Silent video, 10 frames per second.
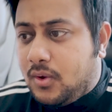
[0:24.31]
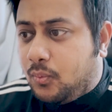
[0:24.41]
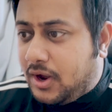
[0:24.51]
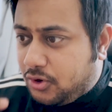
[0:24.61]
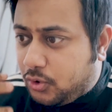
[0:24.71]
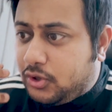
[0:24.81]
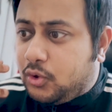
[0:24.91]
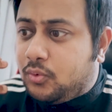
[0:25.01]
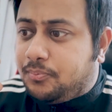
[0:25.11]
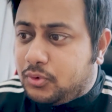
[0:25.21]
why don't
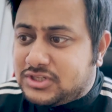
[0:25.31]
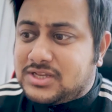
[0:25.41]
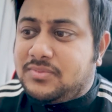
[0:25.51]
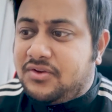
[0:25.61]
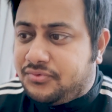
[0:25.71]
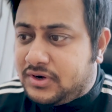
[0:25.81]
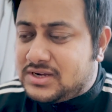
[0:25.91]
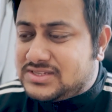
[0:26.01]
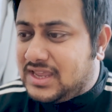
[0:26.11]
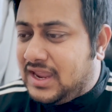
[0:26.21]
you put some
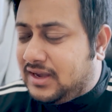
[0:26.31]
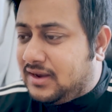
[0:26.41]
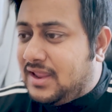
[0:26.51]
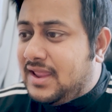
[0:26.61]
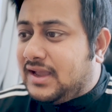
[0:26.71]
efforts in